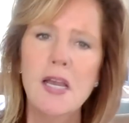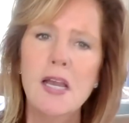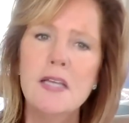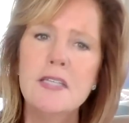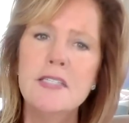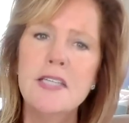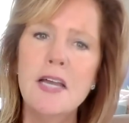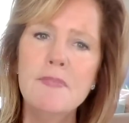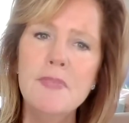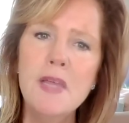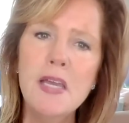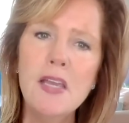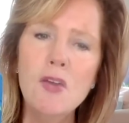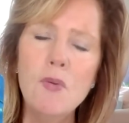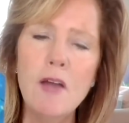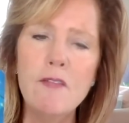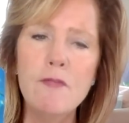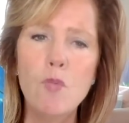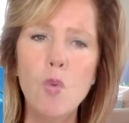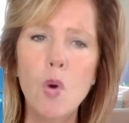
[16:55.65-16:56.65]
Something you
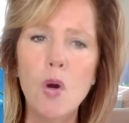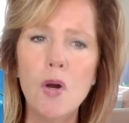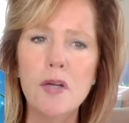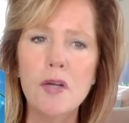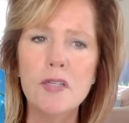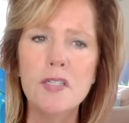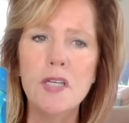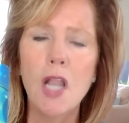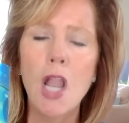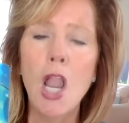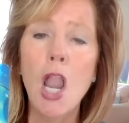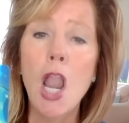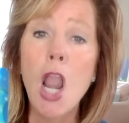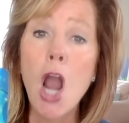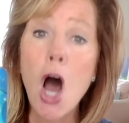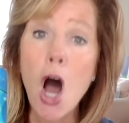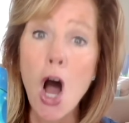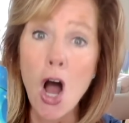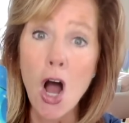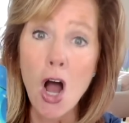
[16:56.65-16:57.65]
have worked
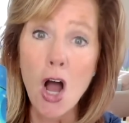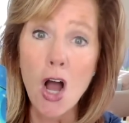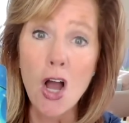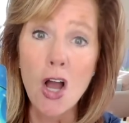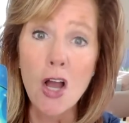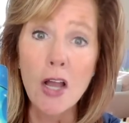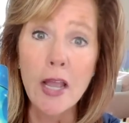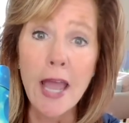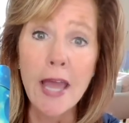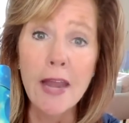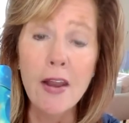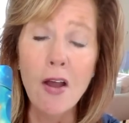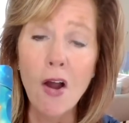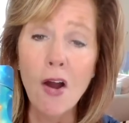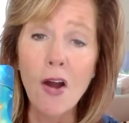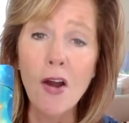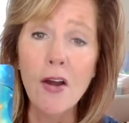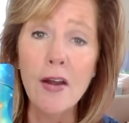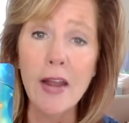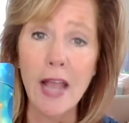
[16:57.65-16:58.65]
long and
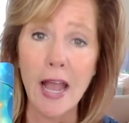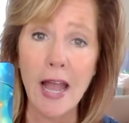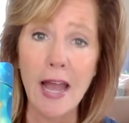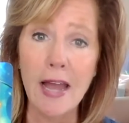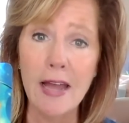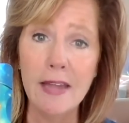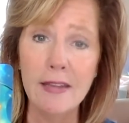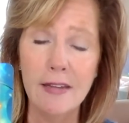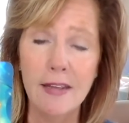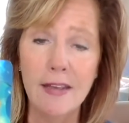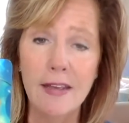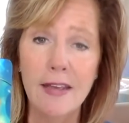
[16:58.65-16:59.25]
hard at